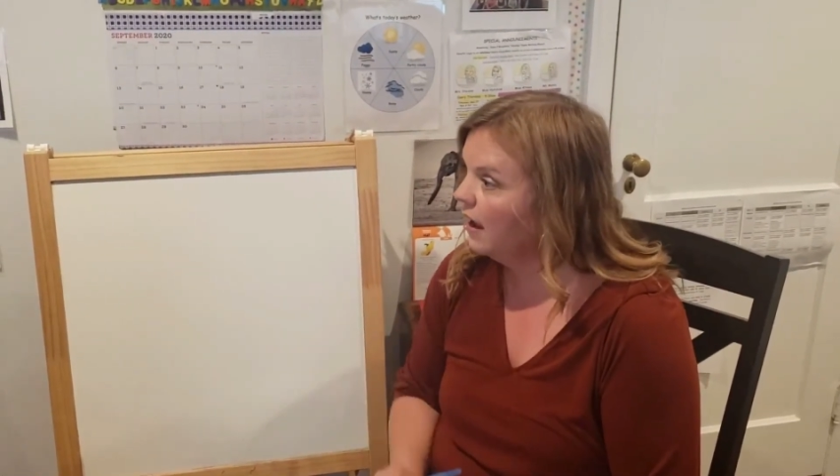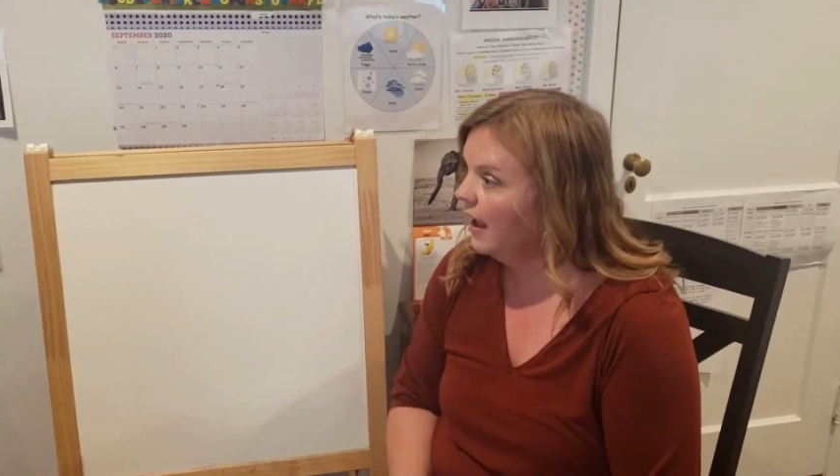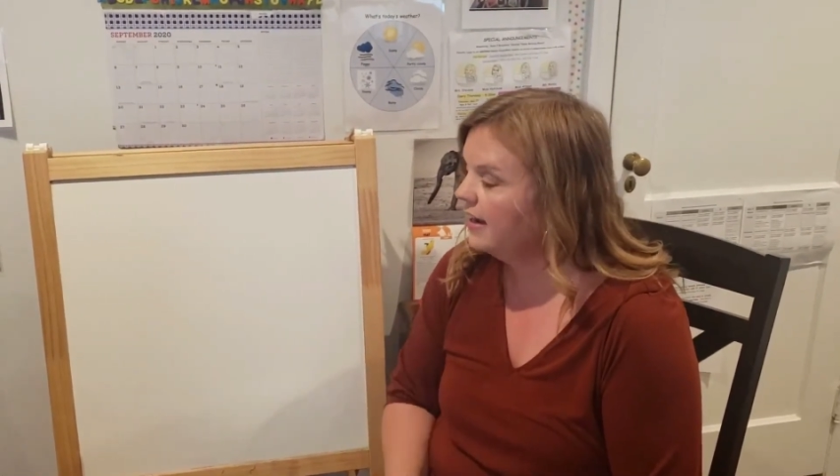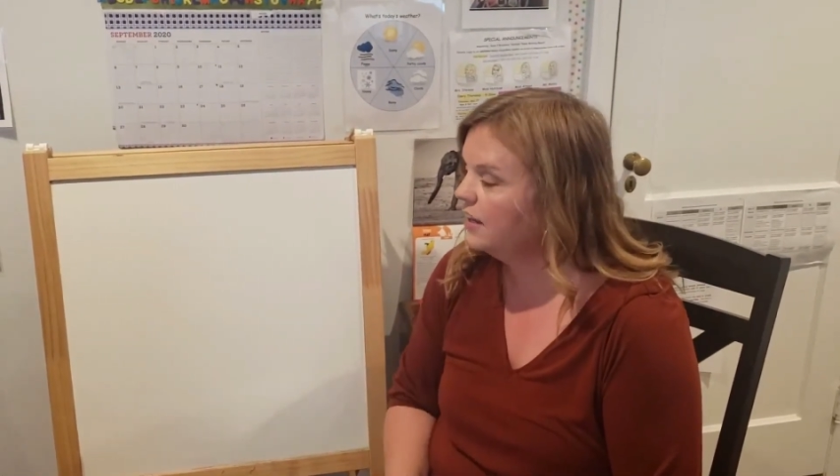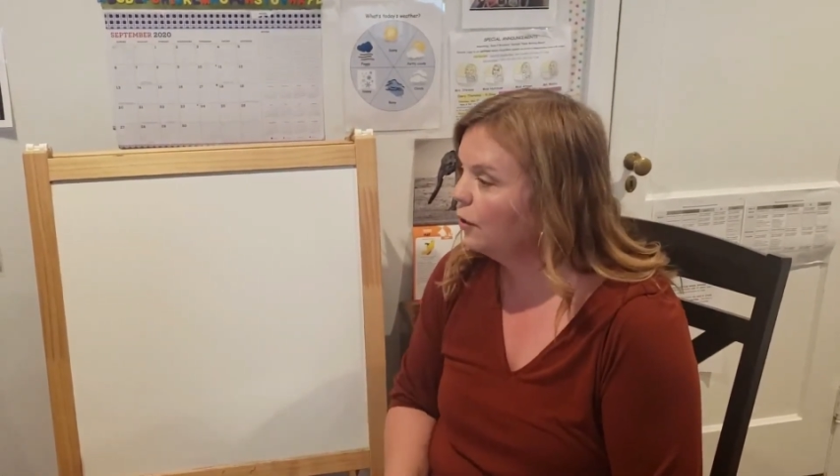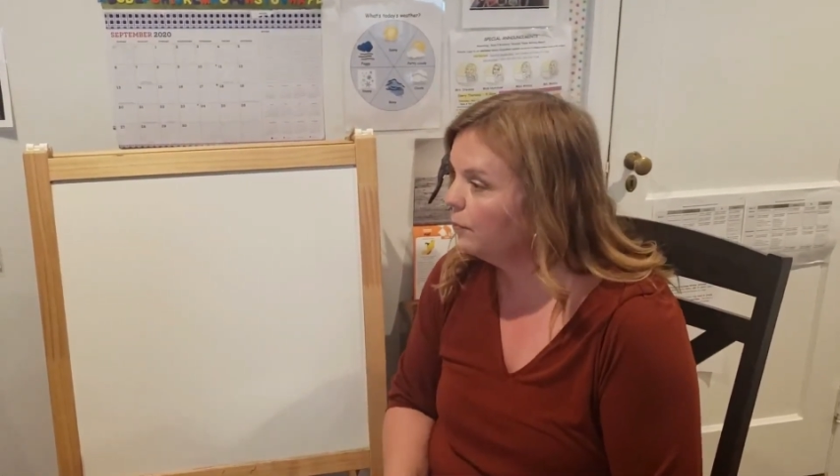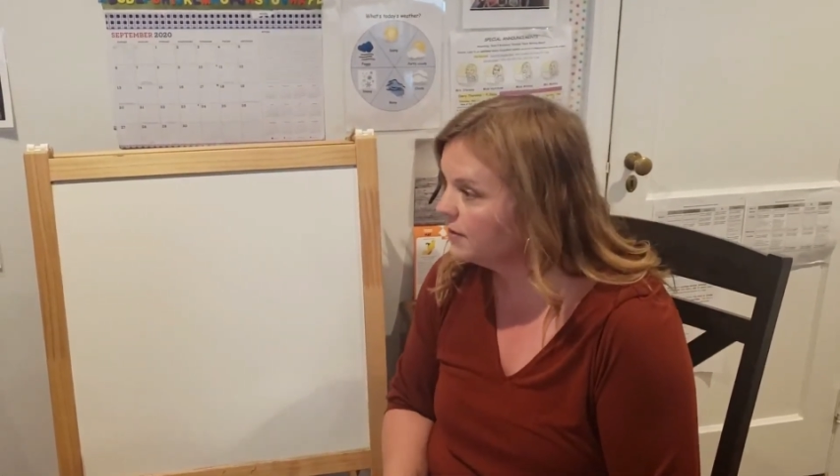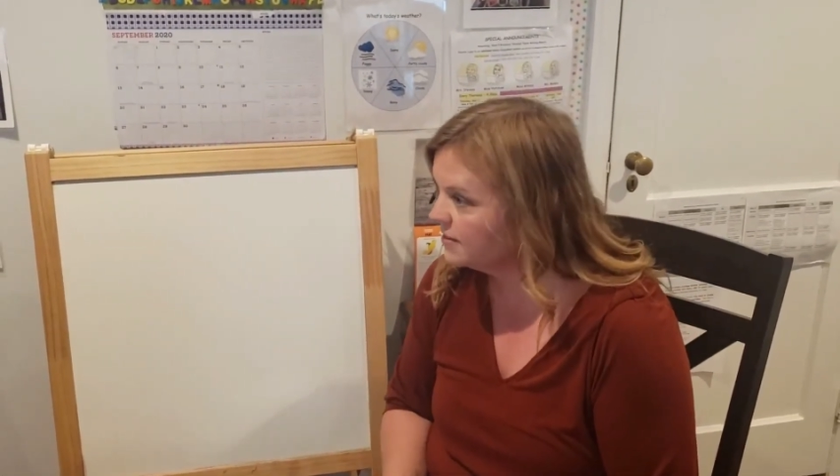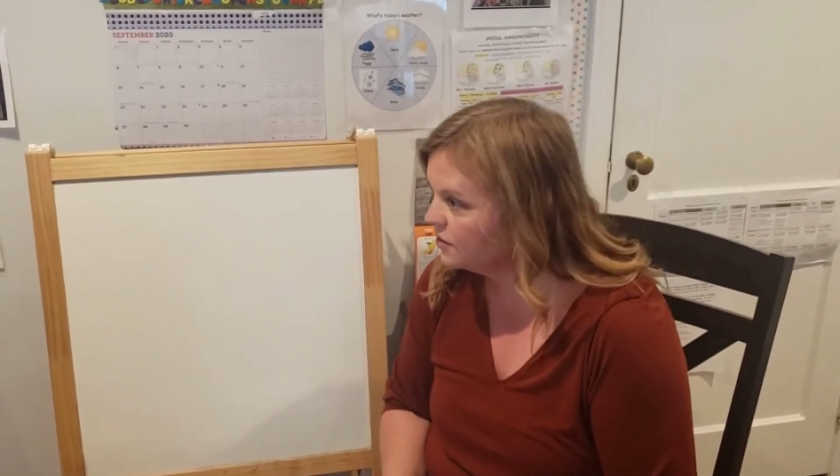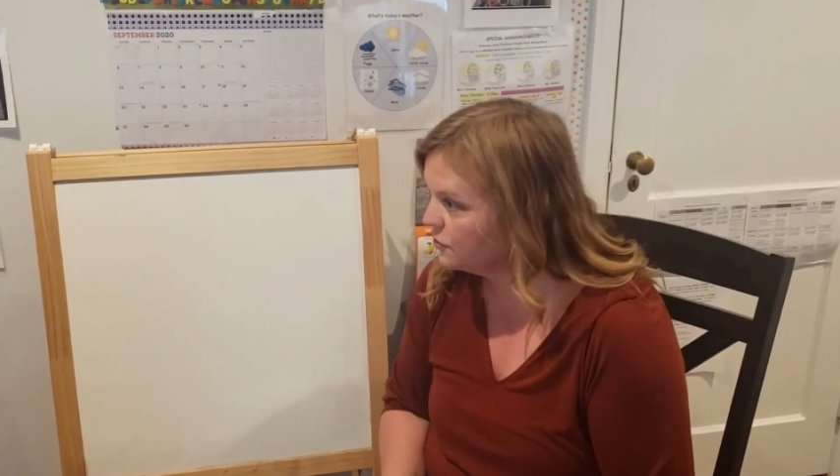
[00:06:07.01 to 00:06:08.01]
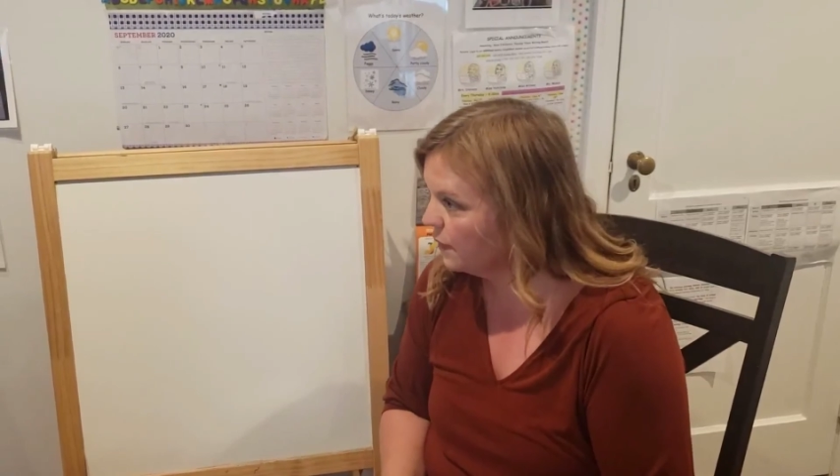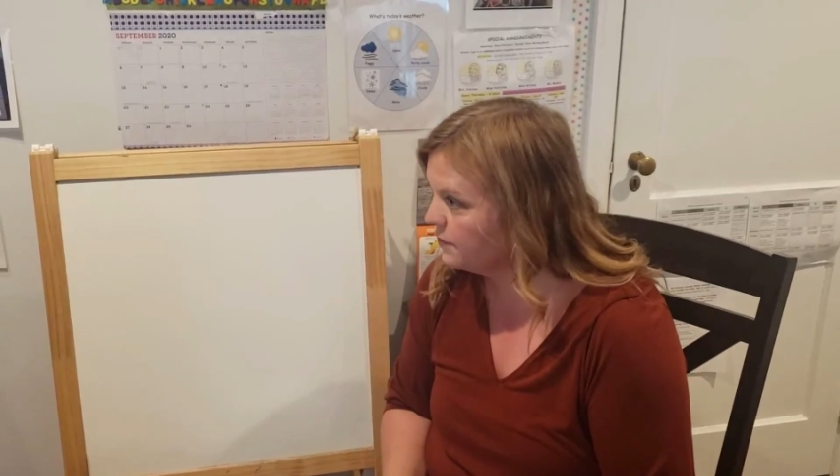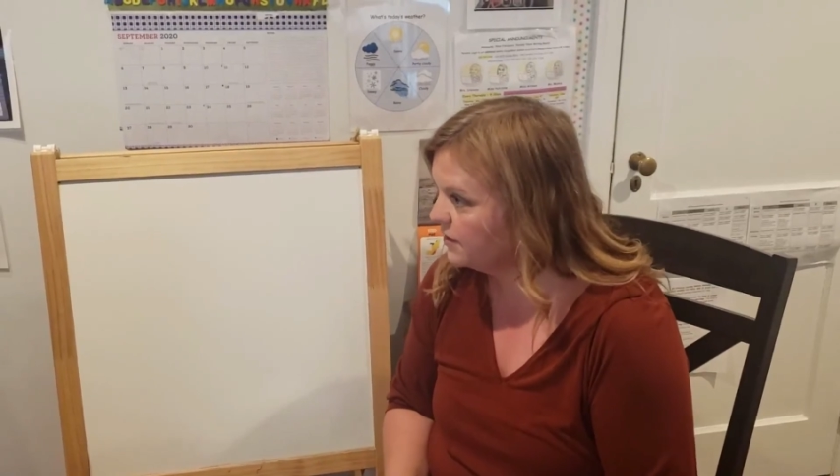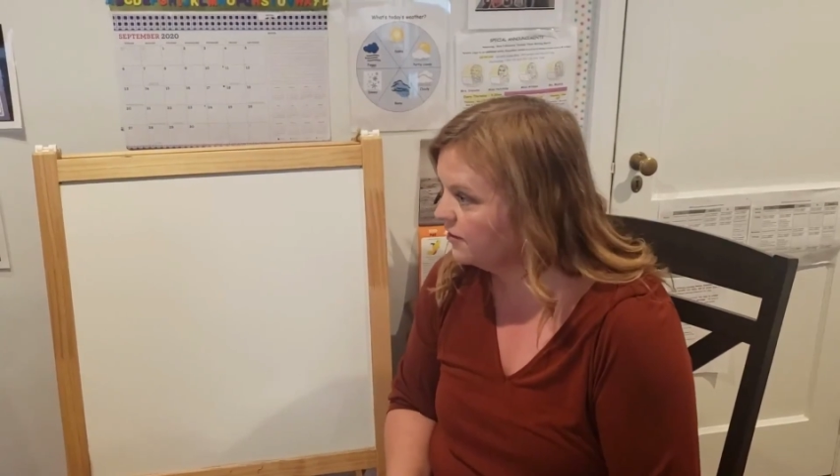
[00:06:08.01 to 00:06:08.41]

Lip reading: and he almost interrupted